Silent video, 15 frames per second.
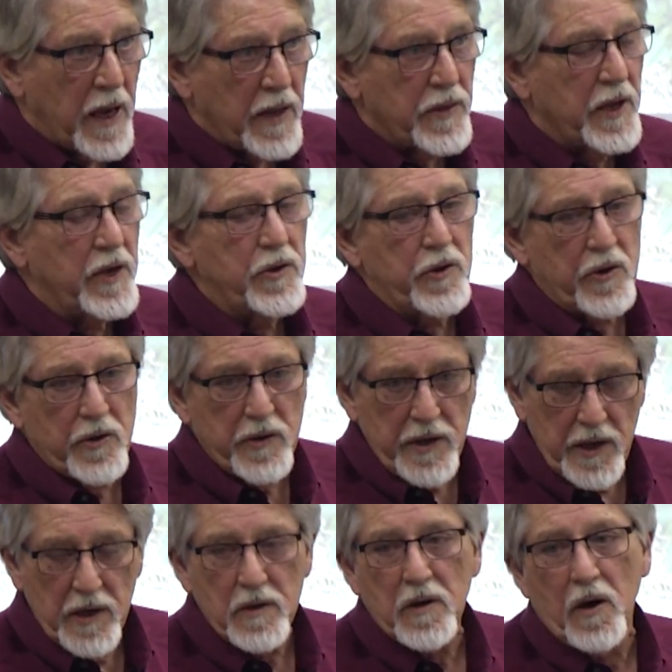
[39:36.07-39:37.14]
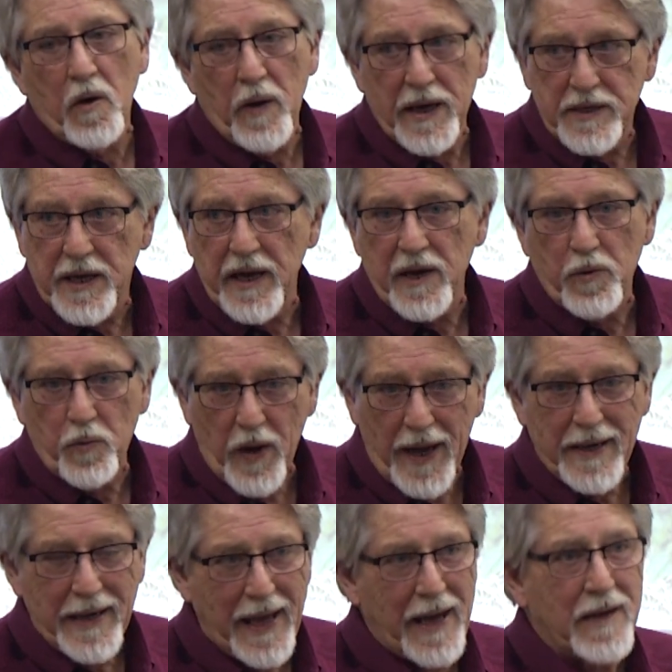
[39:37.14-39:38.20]
then your yield goal, I tell you right
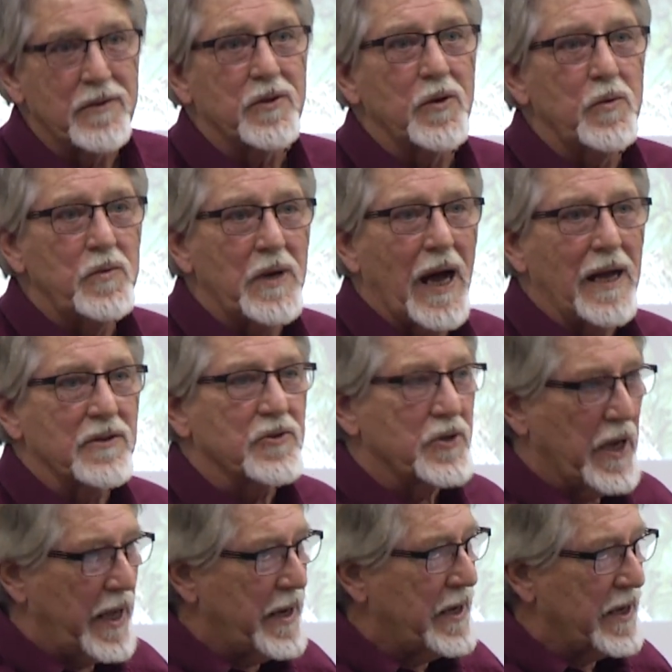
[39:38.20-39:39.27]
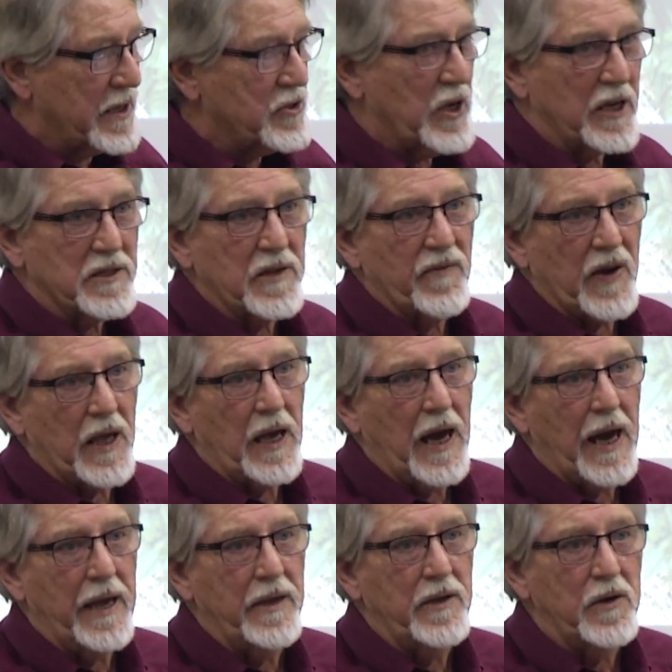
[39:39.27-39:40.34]
now, do not set an excessively
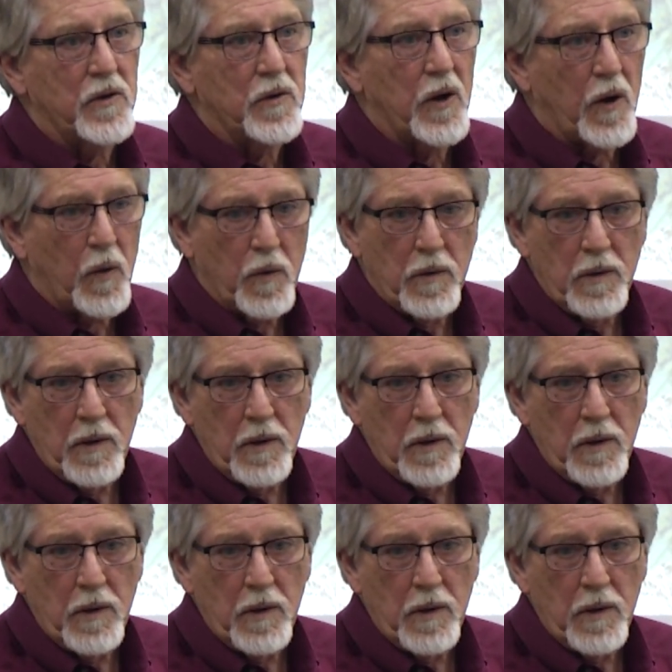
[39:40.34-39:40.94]
high yield goal.